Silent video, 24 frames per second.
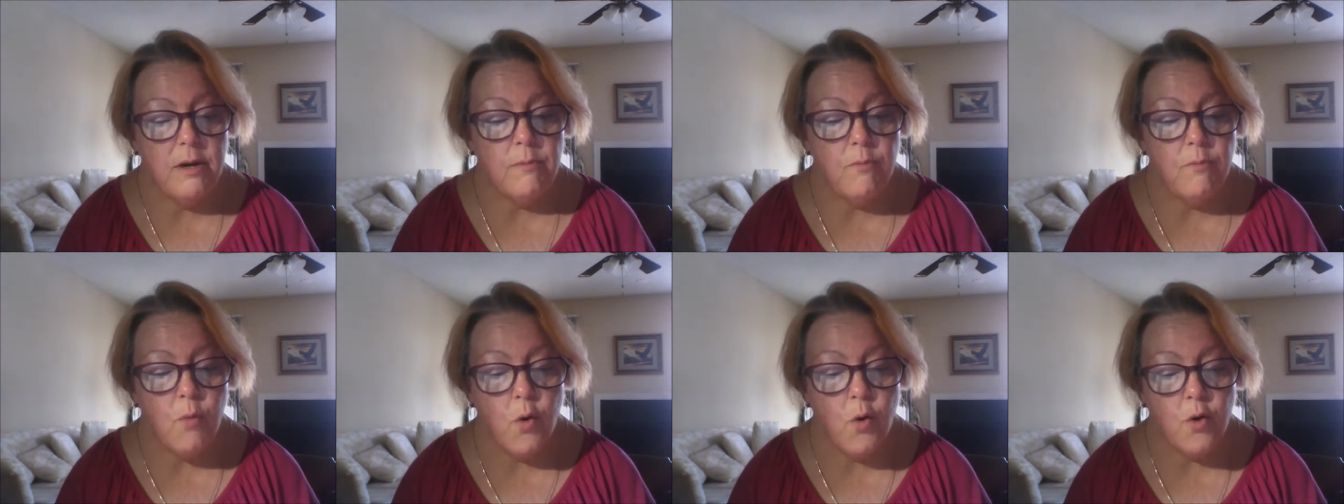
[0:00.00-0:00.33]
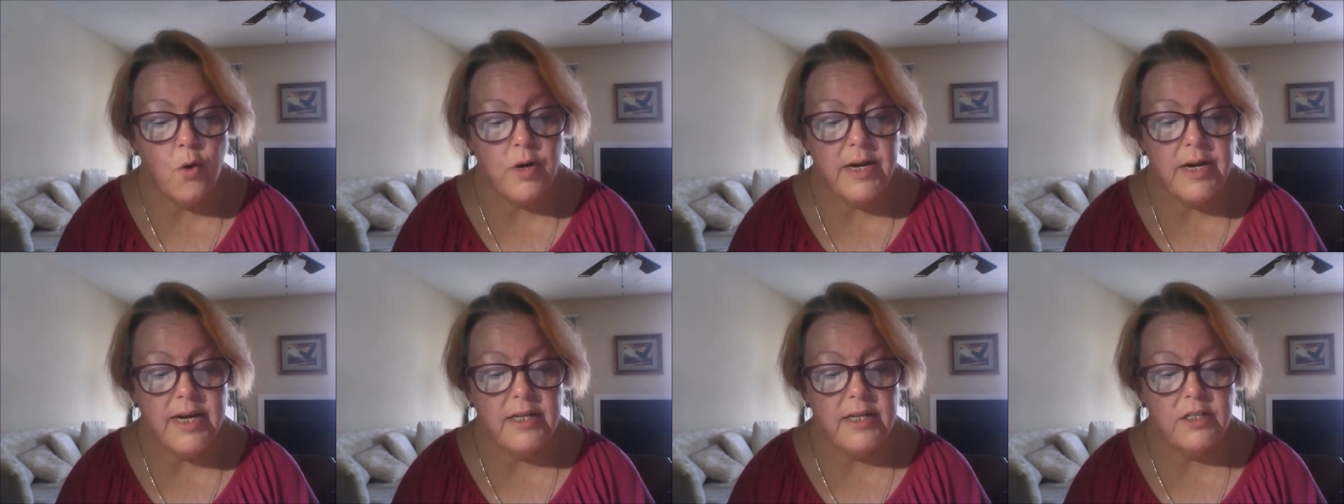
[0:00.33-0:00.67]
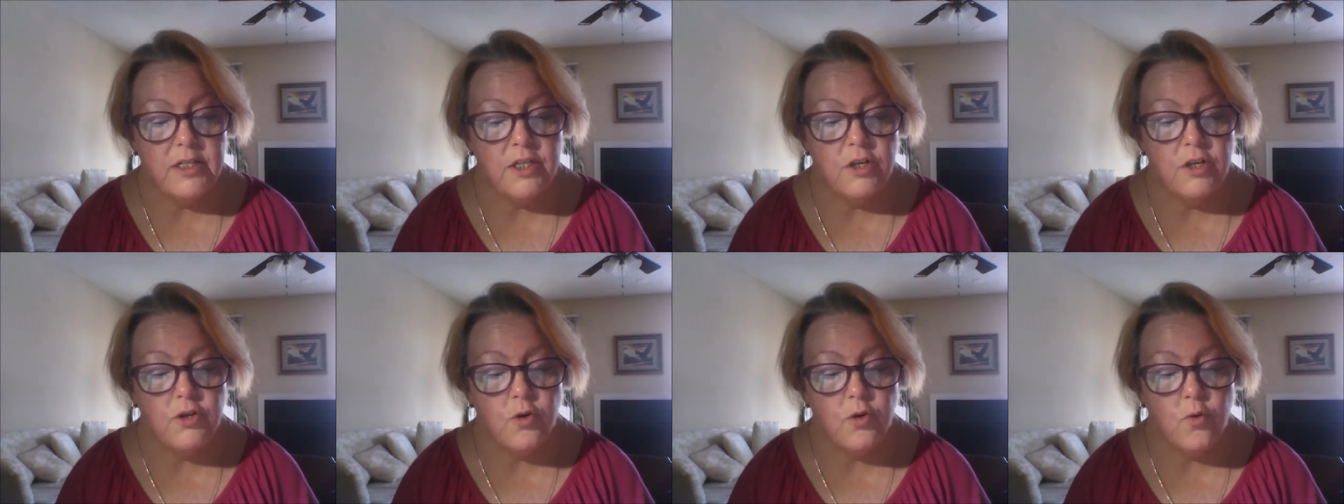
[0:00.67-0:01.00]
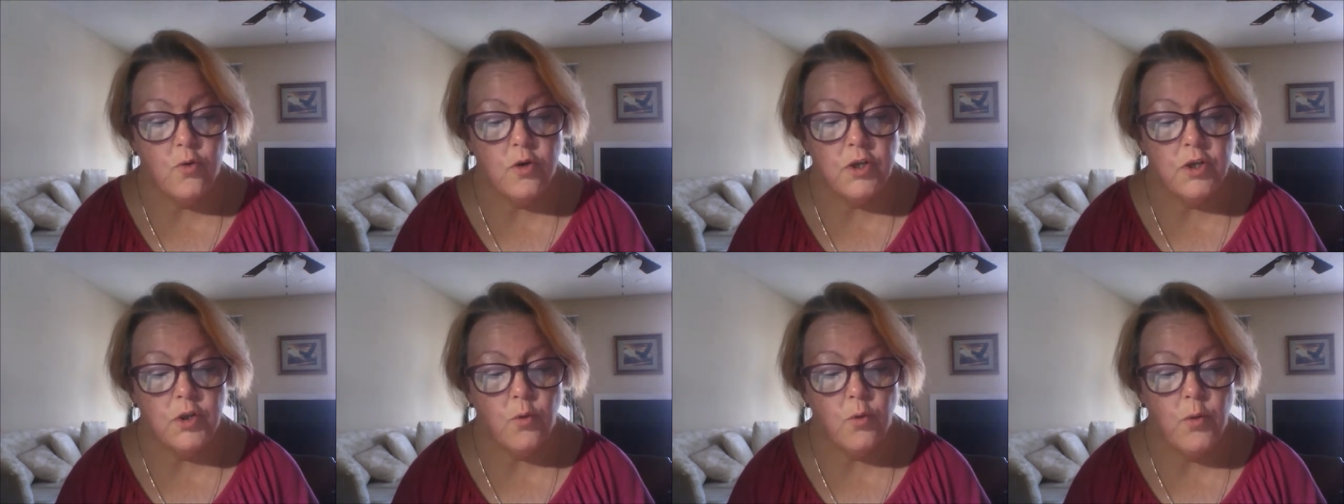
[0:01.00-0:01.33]
Mornings, the
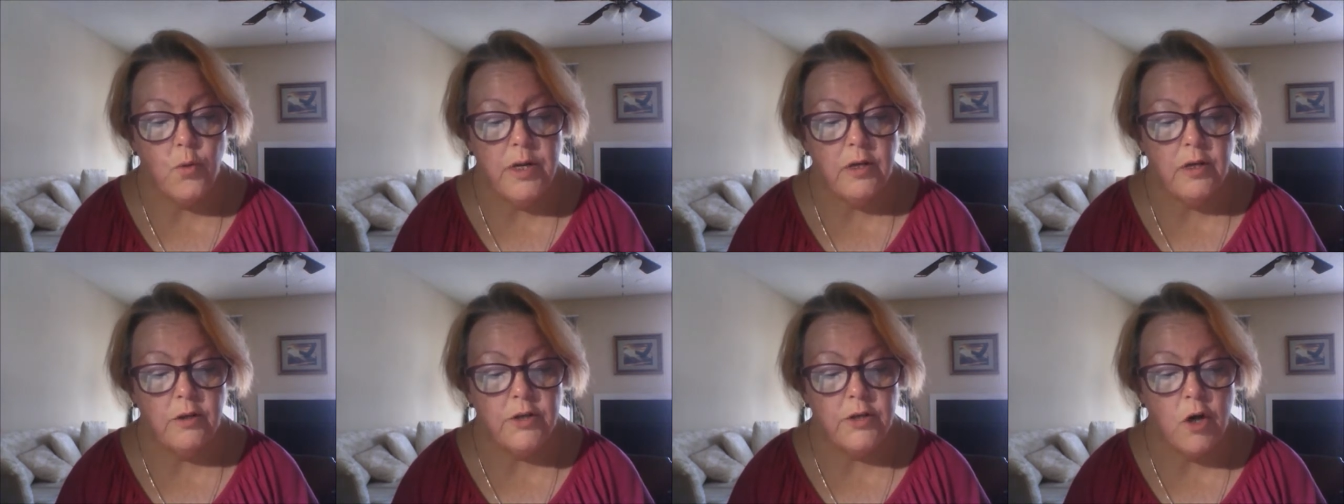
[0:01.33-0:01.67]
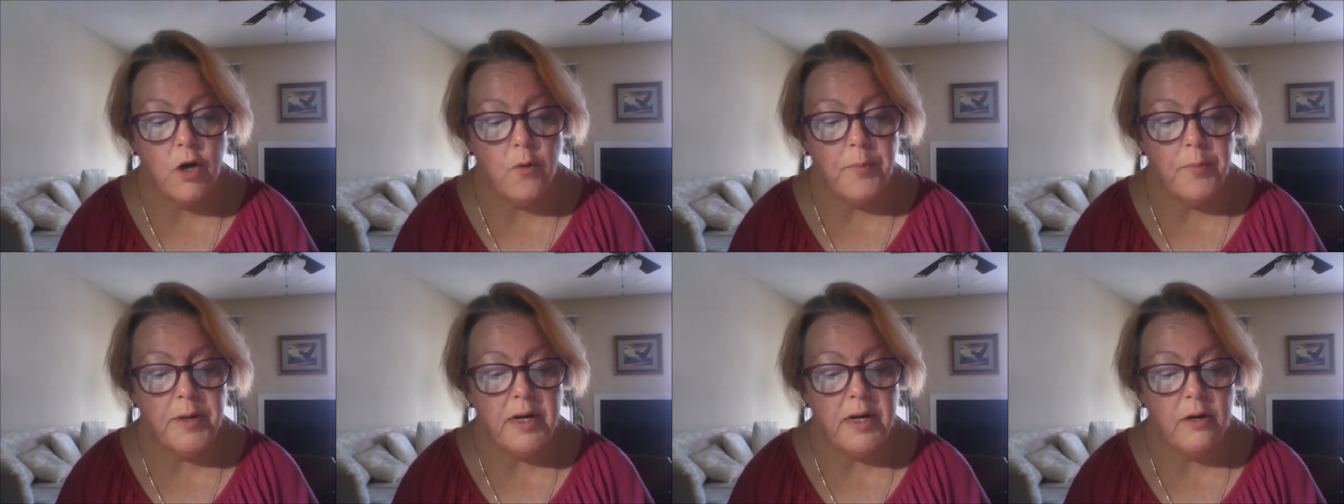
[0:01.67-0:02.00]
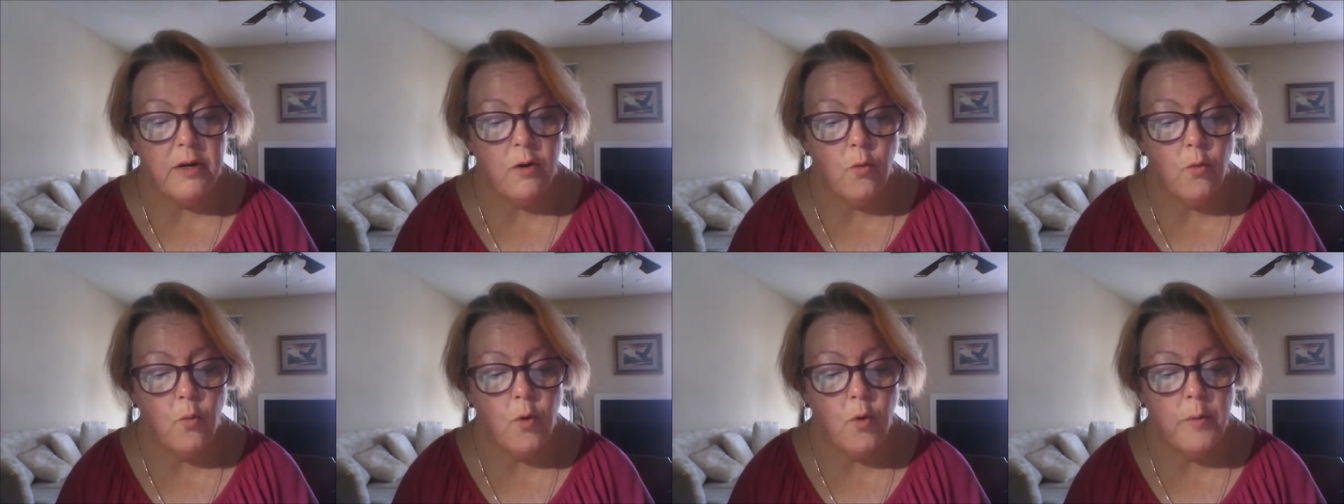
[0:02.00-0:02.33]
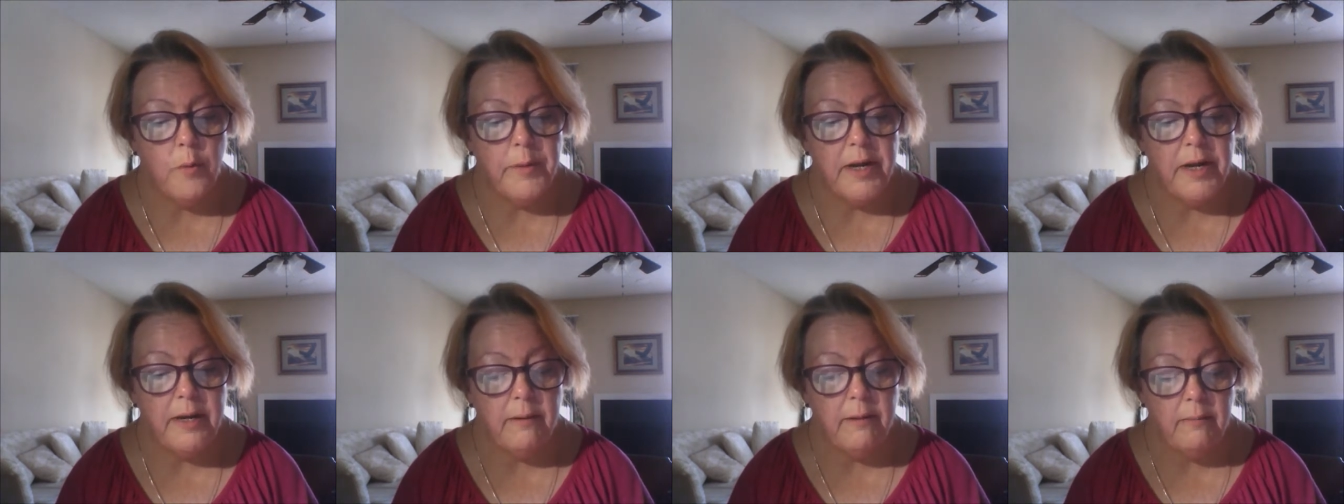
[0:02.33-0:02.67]
door squealed open, and a
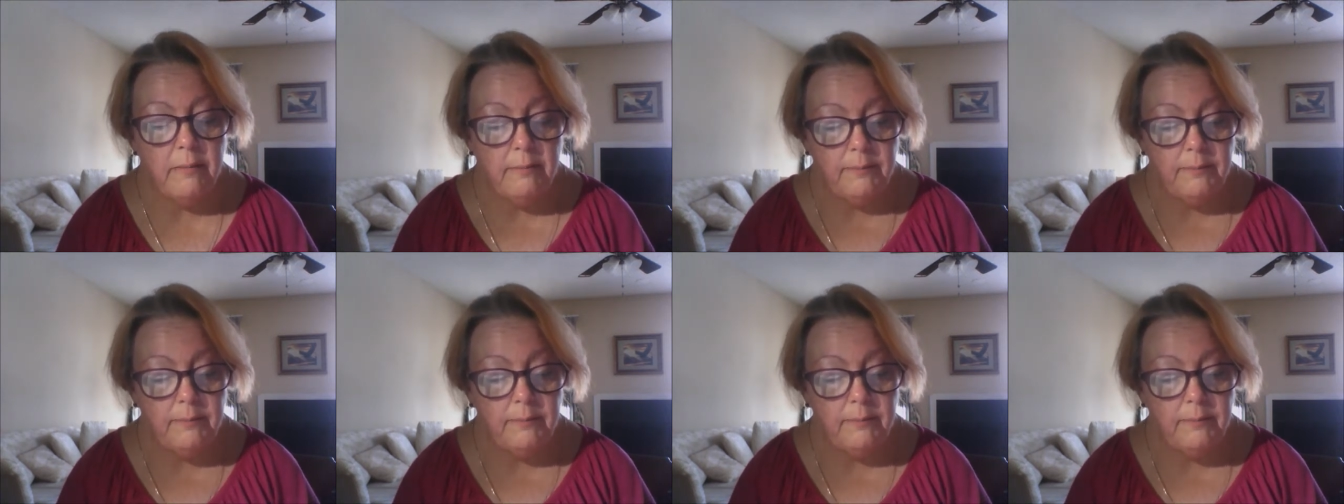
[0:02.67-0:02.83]
woman